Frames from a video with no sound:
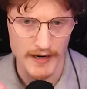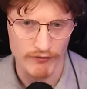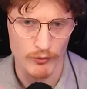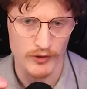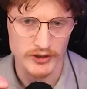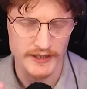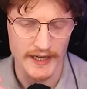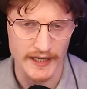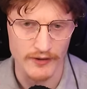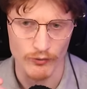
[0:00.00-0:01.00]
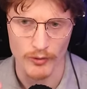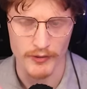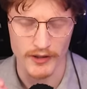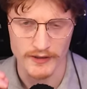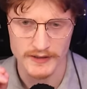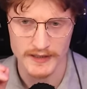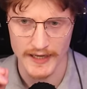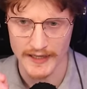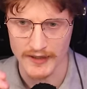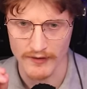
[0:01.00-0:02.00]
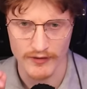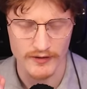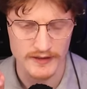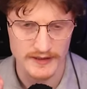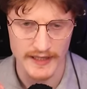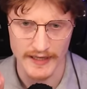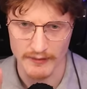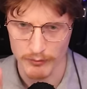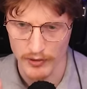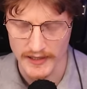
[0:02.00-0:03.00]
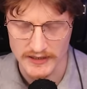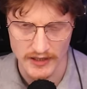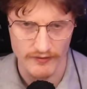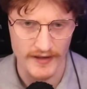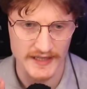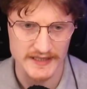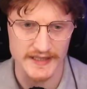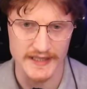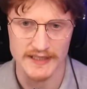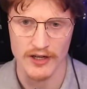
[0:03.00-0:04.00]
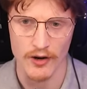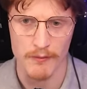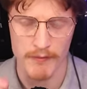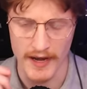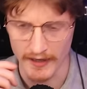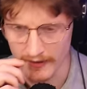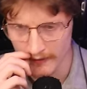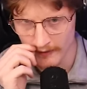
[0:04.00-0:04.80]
back from watching Alien Romulus, and I've got to say, practical effects need to come back.